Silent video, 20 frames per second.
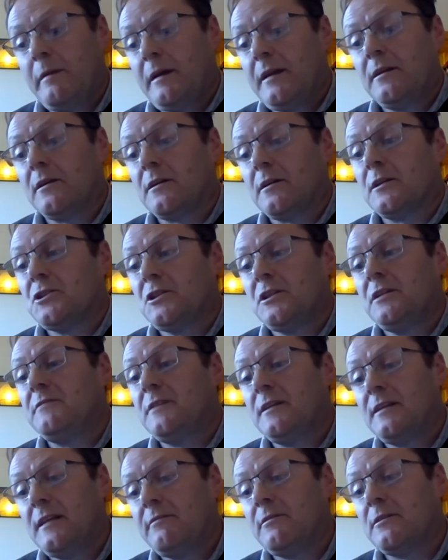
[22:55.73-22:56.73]
may not achieve
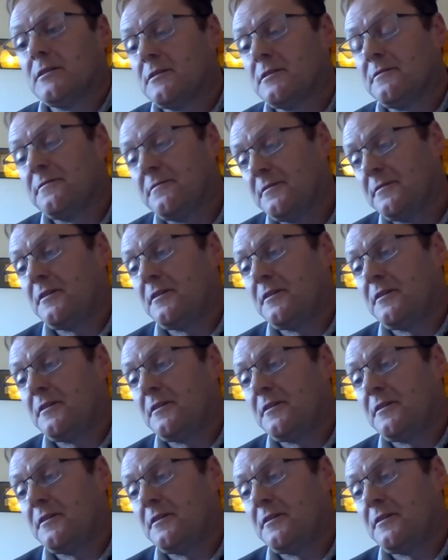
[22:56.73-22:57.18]
the levels